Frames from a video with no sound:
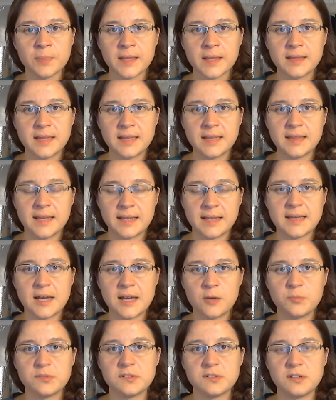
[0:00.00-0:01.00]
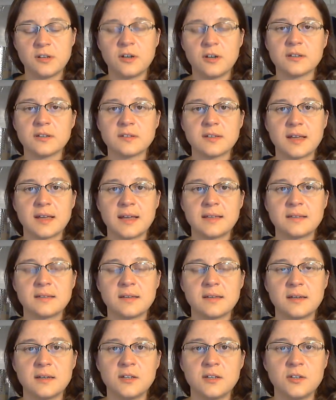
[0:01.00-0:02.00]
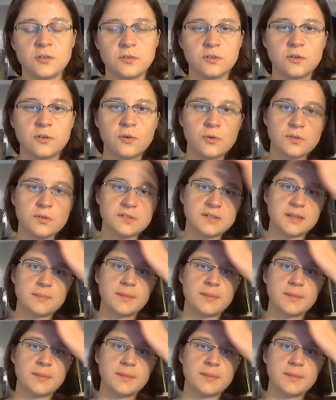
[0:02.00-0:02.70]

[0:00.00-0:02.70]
then that helps a lot. And the course that